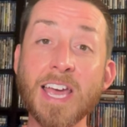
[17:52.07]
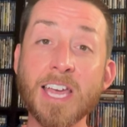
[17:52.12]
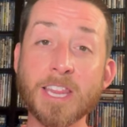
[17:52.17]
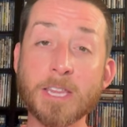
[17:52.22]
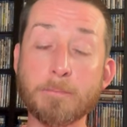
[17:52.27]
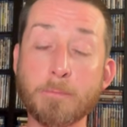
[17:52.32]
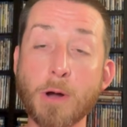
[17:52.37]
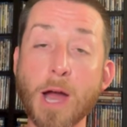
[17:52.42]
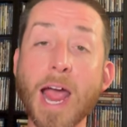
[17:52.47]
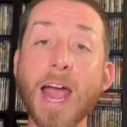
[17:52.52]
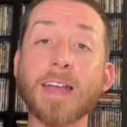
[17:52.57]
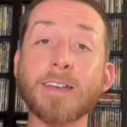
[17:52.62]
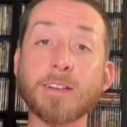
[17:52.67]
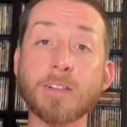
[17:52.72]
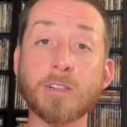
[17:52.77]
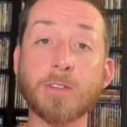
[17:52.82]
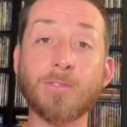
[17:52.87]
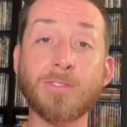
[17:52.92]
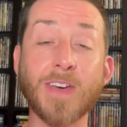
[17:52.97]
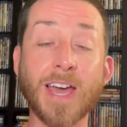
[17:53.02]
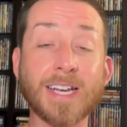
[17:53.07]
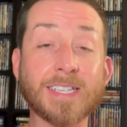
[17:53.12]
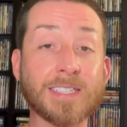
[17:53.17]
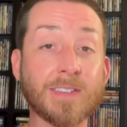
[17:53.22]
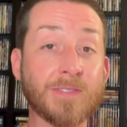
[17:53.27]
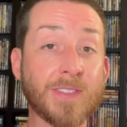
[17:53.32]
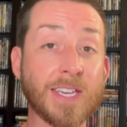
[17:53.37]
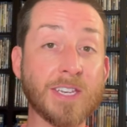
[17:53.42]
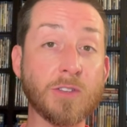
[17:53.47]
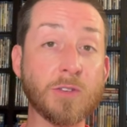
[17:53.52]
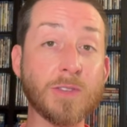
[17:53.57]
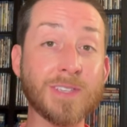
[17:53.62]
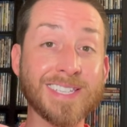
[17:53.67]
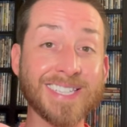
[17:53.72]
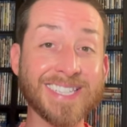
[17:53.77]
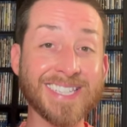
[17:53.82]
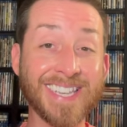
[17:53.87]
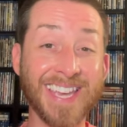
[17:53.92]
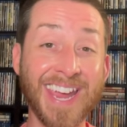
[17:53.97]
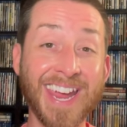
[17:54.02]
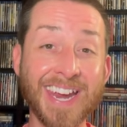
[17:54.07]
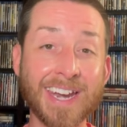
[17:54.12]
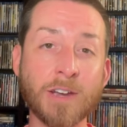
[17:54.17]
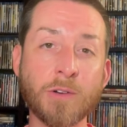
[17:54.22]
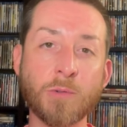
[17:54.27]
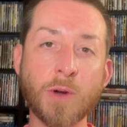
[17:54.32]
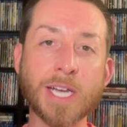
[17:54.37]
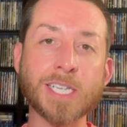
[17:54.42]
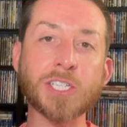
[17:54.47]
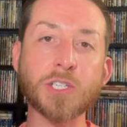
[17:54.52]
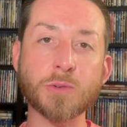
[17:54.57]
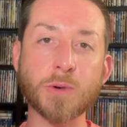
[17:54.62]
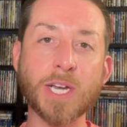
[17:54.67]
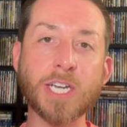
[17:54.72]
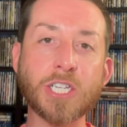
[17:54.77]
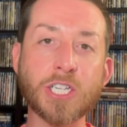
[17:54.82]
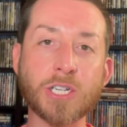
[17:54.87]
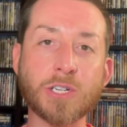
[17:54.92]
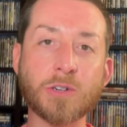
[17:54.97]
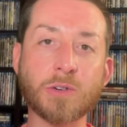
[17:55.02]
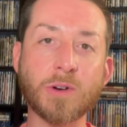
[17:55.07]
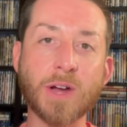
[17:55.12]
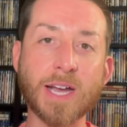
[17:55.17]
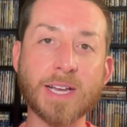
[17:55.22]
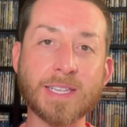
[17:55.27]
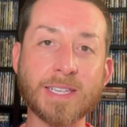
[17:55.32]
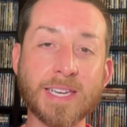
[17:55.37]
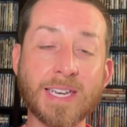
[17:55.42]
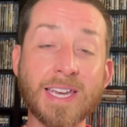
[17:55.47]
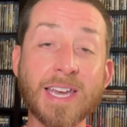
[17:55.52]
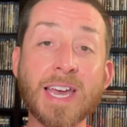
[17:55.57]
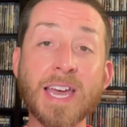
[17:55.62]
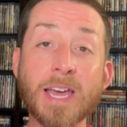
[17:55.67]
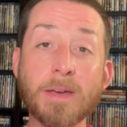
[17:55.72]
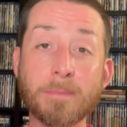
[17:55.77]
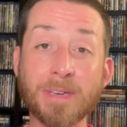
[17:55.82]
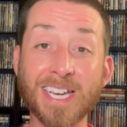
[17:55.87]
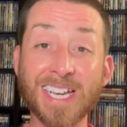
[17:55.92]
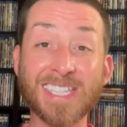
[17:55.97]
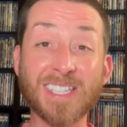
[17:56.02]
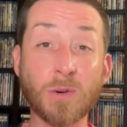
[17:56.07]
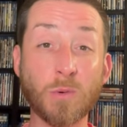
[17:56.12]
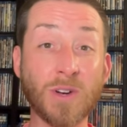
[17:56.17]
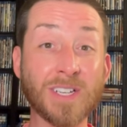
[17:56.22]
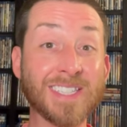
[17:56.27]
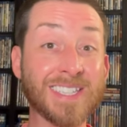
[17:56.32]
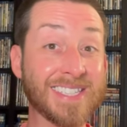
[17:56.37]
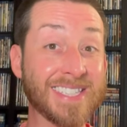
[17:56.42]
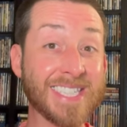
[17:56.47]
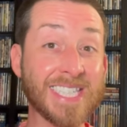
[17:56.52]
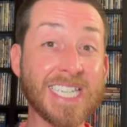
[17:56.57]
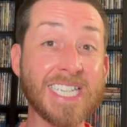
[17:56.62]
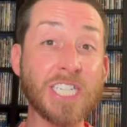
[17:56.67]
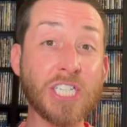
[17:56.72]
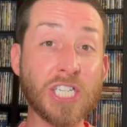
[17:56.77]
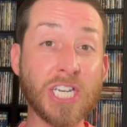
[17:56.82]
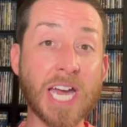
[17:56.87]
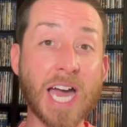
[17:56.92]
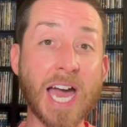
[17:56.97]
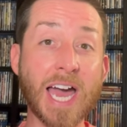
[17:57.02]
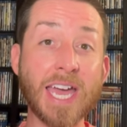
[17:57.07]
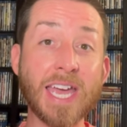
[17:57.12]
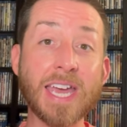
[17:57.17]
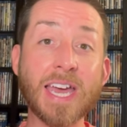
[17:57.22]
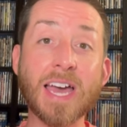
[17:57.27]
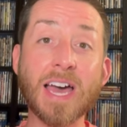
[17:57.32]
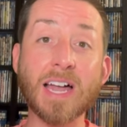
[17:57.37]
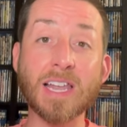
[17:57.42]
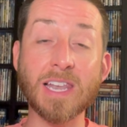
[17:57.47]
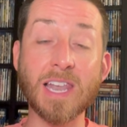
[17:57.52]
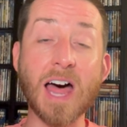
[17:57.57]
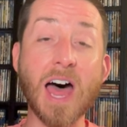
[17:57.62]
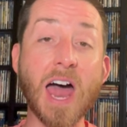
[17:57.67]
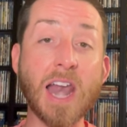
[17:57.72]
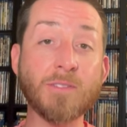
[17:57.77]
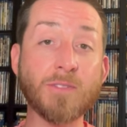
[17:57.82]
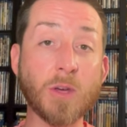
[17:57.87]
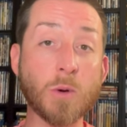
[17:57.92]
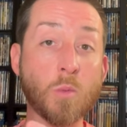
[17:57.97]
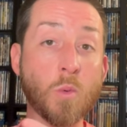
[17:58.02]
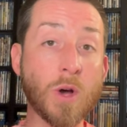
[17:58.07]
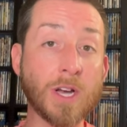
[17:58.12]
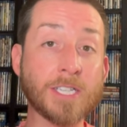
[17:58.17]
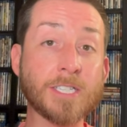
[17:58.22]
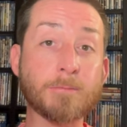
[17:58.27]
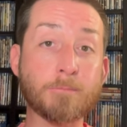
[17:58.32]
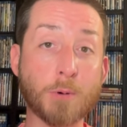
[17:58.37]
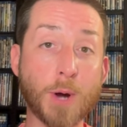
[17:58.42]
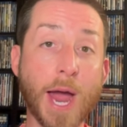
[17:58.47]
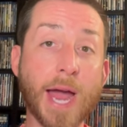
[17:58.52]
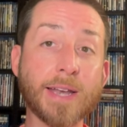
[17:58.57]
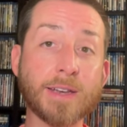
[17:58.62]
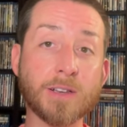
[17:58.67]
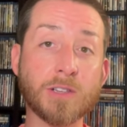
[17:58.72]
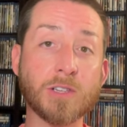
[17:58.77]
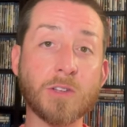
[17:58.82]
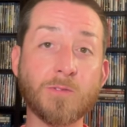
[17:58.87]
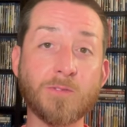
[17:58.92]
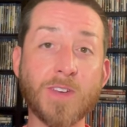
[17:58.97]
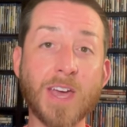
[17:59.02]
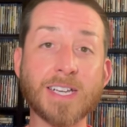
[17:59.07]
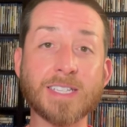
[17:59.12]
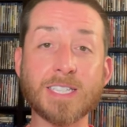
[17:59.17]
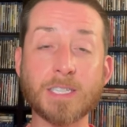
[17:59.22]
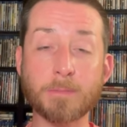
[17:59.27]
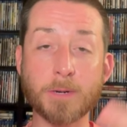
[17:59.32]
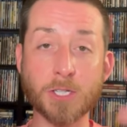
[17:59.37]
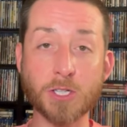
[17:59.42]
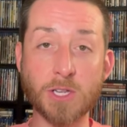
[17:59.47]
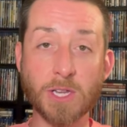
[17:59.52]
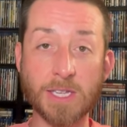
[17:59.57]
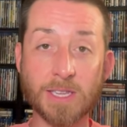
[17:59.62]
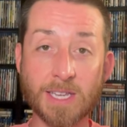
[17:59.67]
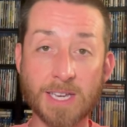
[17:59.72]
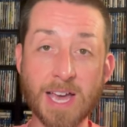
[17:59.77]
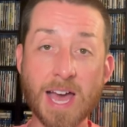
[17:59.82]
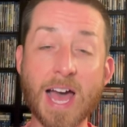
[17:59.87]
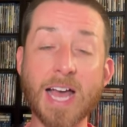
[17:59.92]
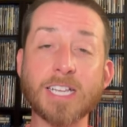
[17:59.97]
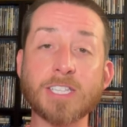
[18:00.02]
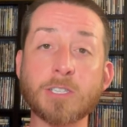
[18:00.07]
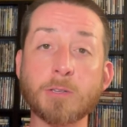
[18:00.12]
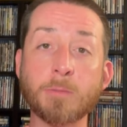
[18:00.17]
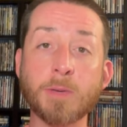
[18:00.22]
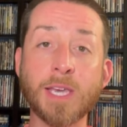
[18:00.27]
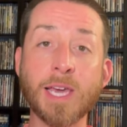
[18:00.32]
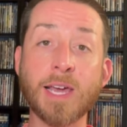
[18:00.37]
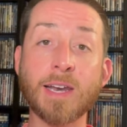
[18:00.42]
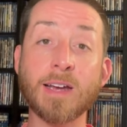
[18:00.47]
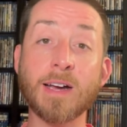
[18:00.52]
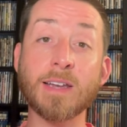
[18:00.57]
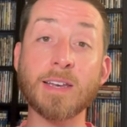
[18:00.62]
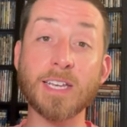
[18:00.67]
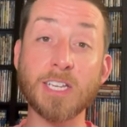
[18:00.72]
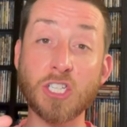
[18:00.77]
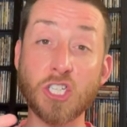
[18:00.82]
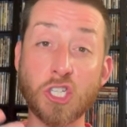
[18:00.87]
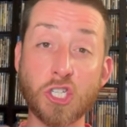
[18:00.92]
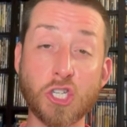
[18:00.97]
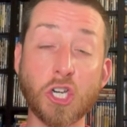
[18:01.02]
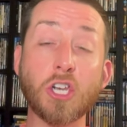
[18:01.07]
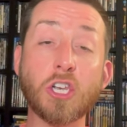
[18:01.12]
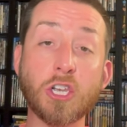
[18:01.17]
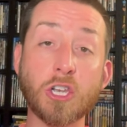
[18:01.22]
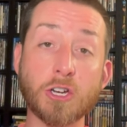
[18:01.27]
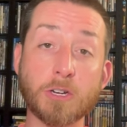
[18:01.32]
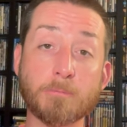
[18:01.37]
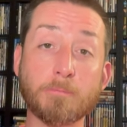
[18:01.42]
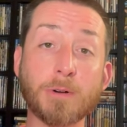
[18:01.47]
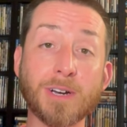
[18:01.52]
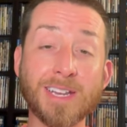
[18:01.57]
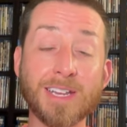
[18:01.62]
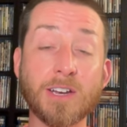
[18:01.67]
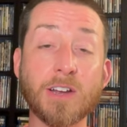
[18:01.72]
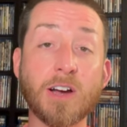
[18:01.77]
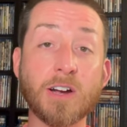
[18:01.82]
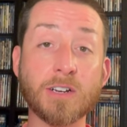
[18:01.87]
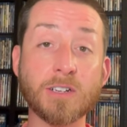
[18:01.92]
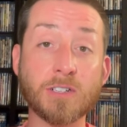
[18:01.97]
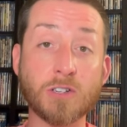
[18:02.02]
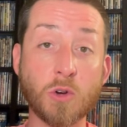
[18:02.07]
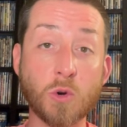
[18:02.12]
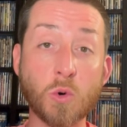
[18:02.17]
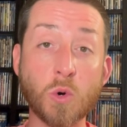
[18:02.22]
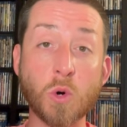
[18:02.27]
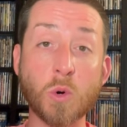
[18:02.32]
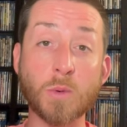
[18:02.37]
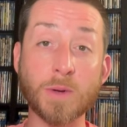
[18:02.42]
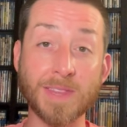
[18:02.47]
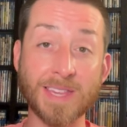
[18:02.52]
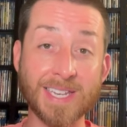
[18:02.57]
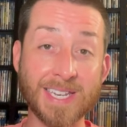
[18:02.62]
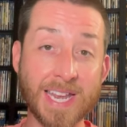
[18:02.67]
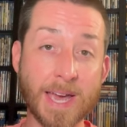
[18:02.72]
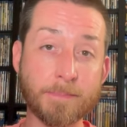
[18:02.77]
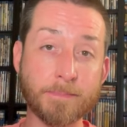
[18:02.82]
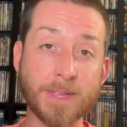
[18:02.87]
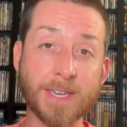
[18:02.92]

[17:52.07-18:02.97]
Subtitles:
the practical effects, if they do the scan and restoration correctly, because it wasn't CGI, a lot of it was practical effects, especially like the costume he had on, it should look pretty darn cool with the depth